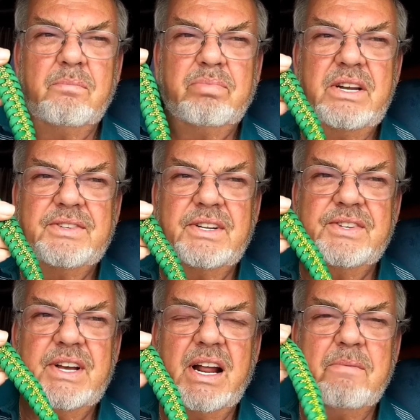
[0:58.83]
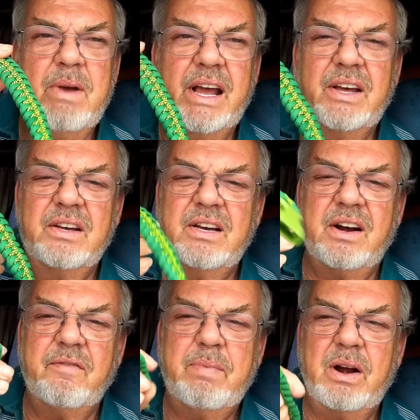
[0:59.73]
bracelets that I make
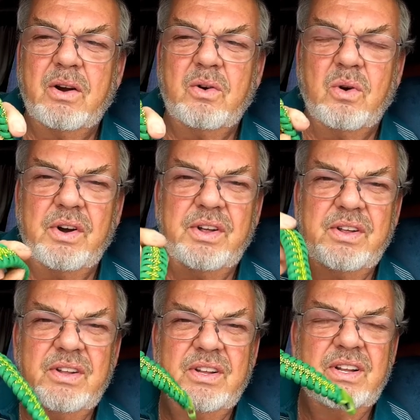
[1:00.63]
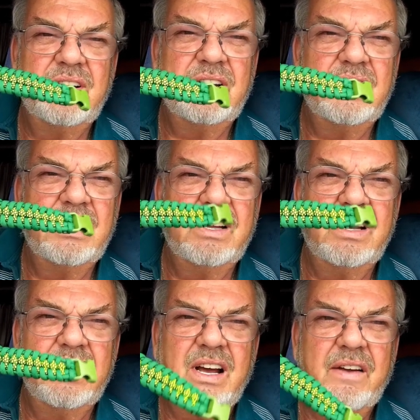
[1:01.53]
out of paracord.
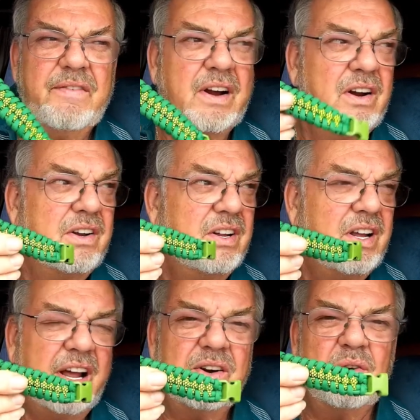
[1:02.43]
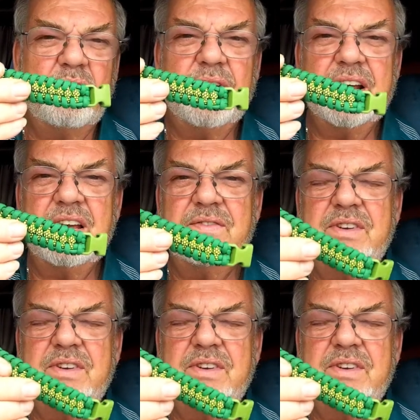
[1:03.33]
I figured, I don't know, if I give